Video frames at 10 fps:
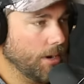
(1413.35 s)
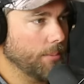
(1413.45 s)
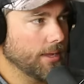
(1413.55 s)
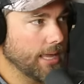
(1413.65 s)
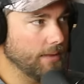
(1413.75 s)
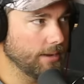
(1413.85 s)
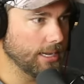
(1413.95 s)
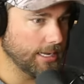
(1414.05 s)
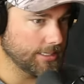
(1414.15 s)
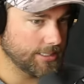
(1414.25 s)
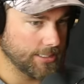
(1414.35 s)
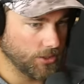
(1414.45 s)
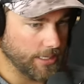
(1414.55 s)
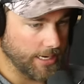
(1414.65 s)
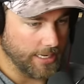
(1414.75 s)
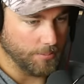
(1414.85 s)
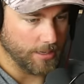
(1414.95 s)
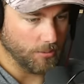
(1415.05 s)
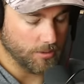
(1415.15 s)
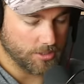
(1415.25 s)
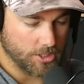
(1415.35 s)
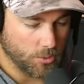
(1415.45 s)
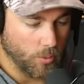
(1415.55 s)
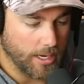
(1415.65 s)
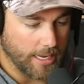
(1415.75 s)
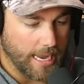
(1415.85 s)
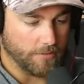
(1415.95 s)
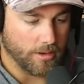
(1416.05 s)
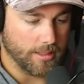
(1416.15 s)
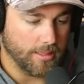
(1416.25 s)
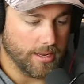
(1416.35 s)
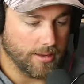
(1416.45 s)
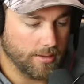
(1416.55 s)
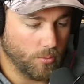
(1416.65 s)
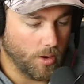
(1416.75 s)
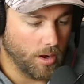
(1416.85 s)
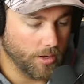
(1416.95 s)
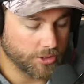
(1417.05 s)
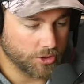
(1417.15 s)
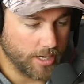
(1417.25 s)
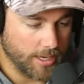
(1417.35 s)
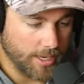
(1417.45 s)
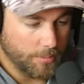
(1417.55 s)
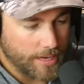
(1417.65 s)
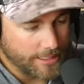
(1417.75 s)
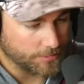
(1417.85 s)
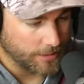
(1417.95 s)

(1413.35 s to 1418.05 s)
Probably KVD instilled that in me with just winning everything on Strike King baits.